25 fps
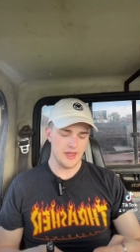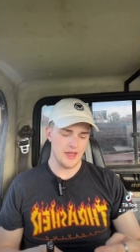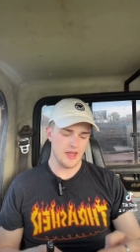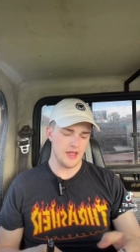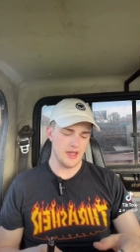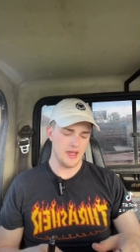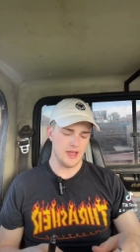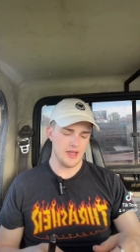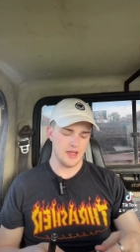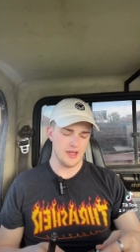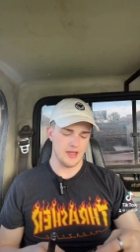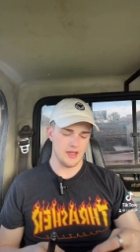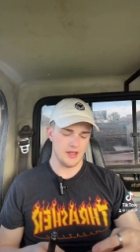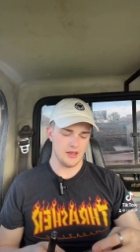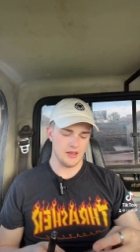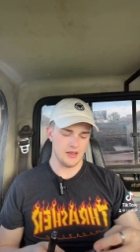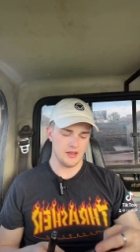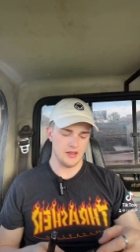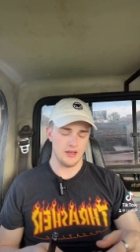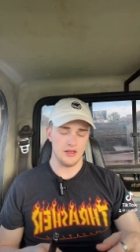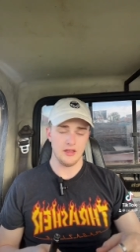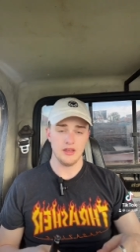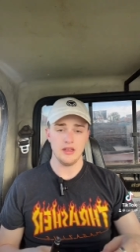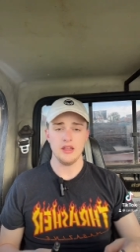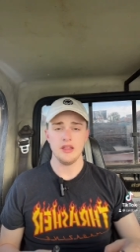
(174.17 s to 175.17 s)

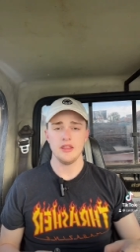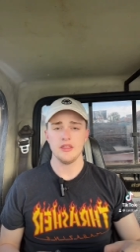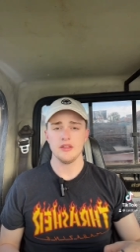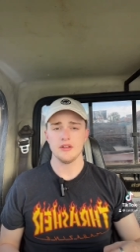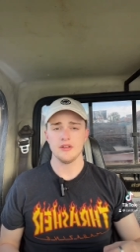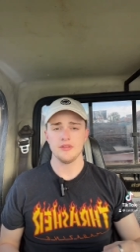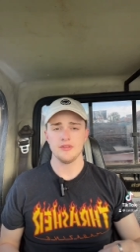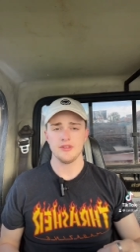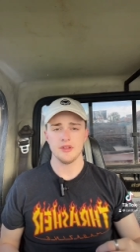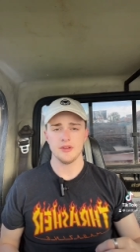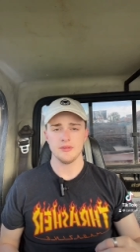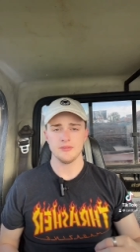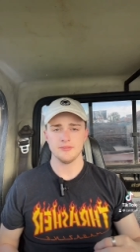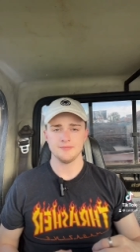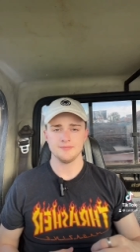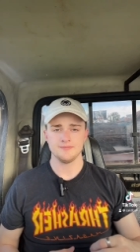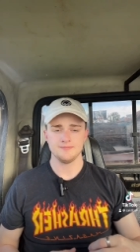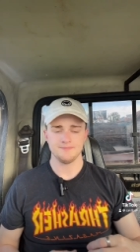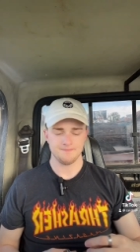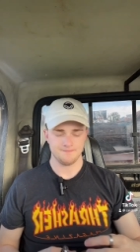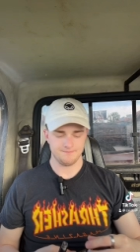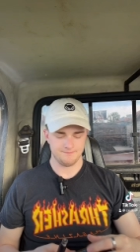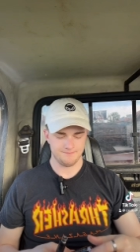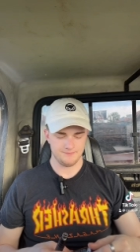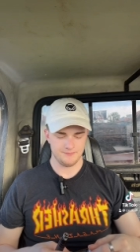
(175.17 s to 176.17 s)
and neither of them
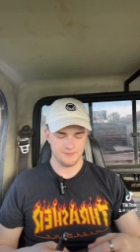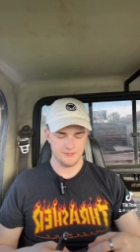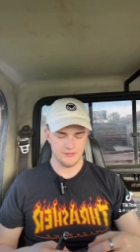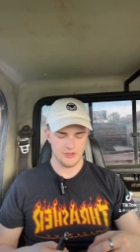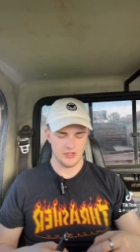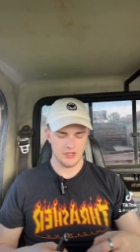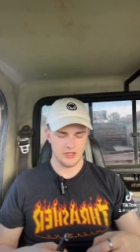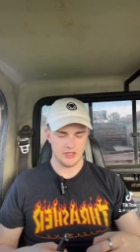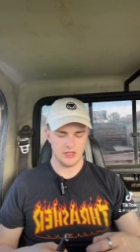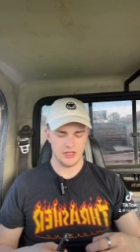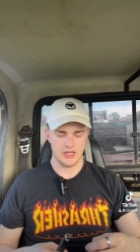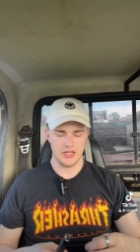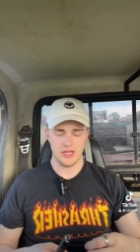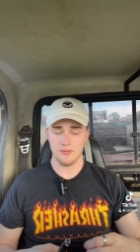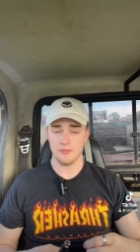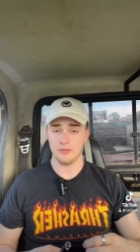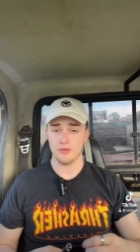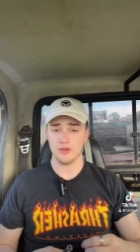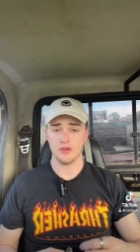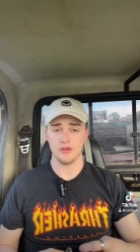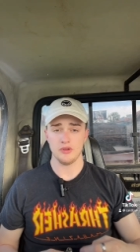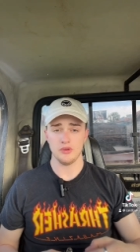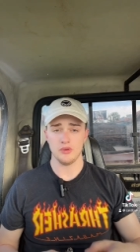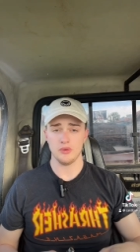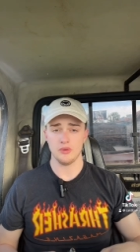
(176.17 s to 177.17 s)
claim
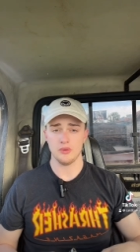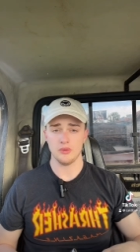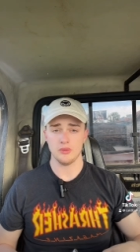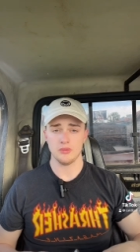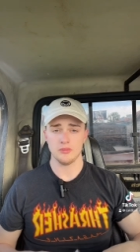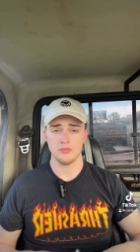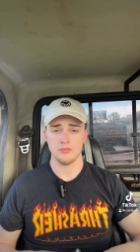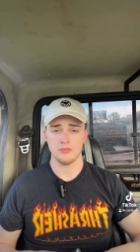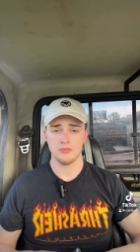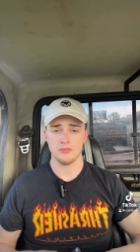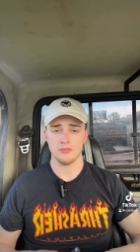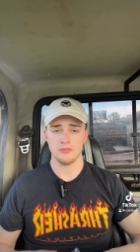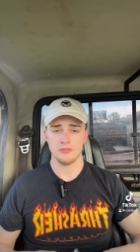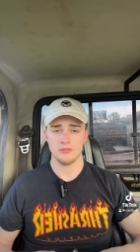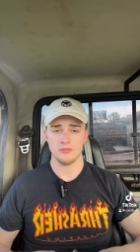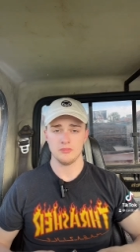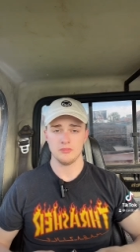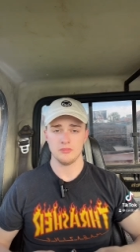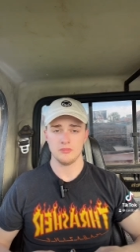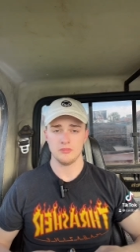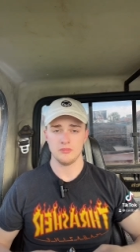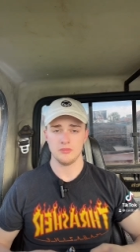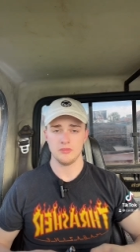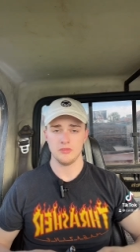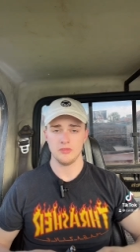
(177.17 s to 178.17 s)
to
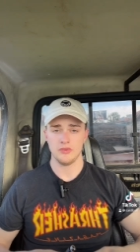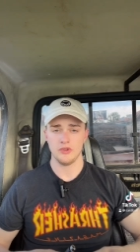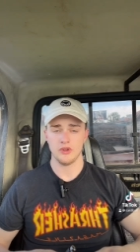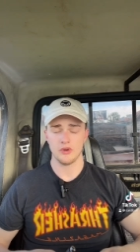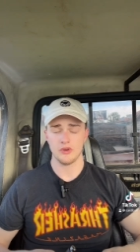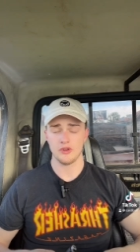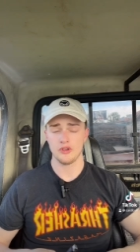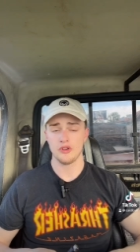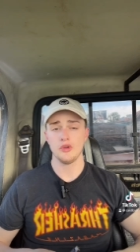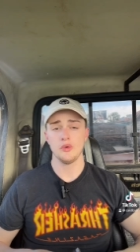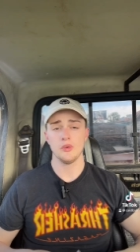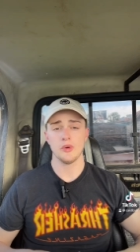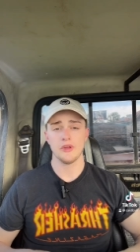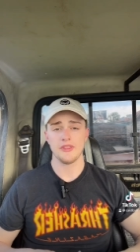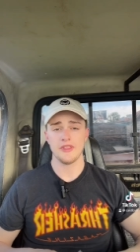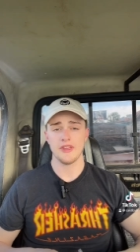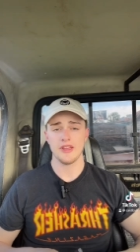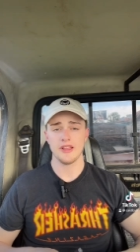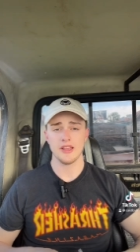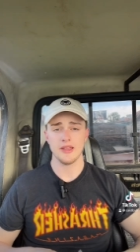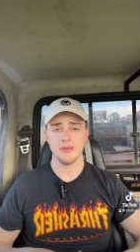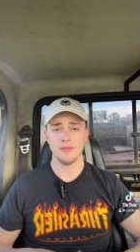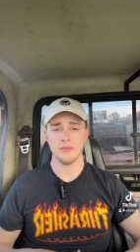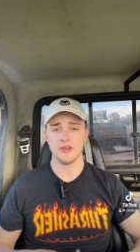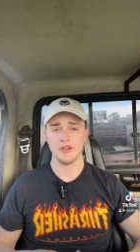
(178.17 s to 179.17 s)
or do what they
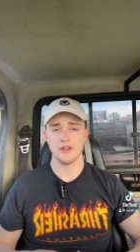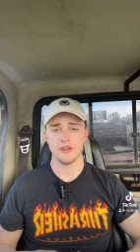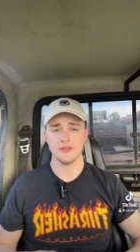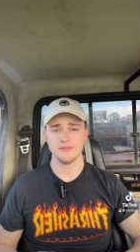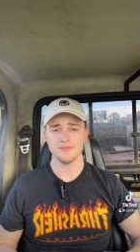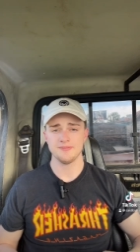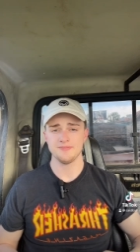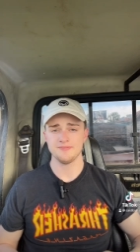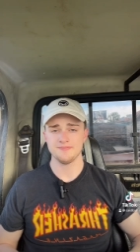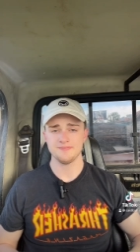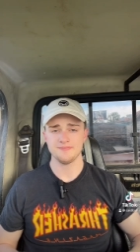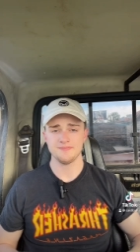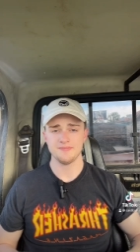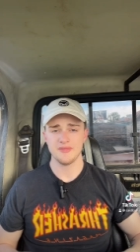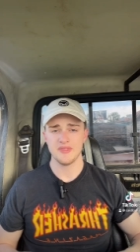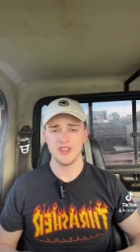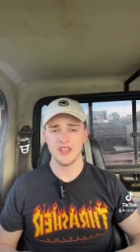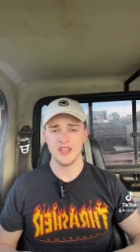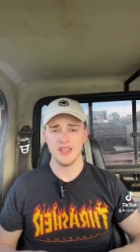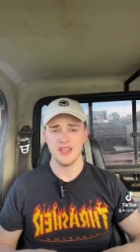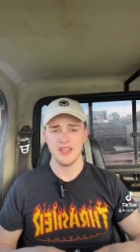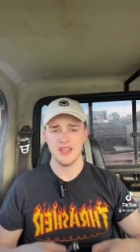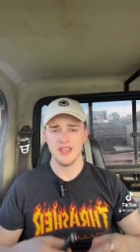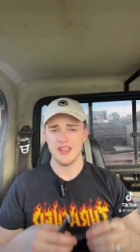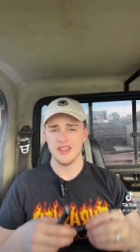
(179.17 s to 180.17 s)
claim to do.
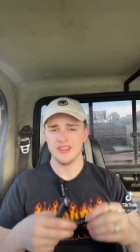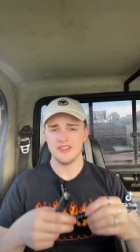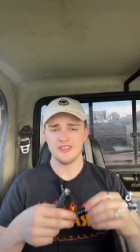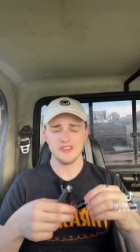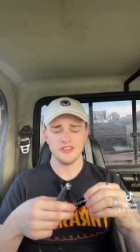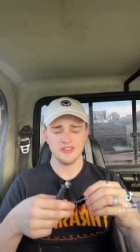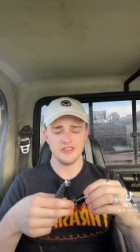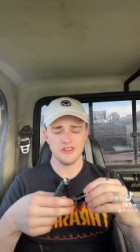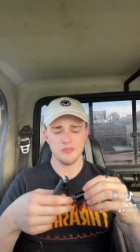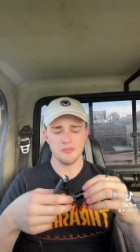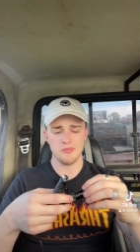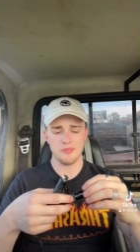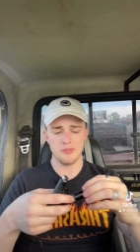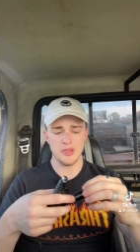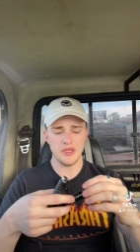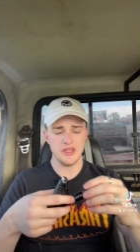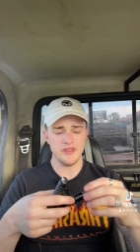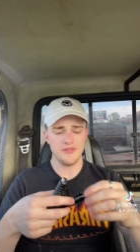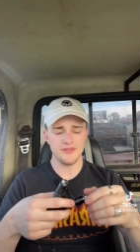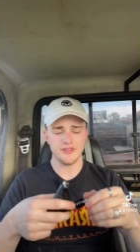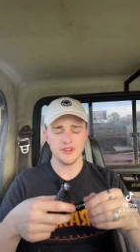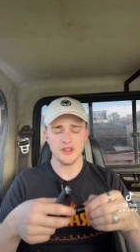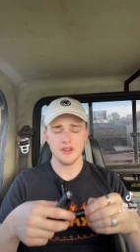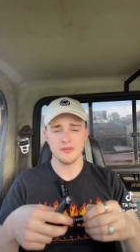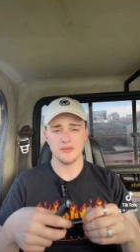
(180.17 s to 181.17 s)
It's just a
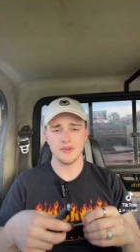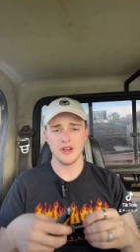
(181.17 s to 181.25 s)
beefed up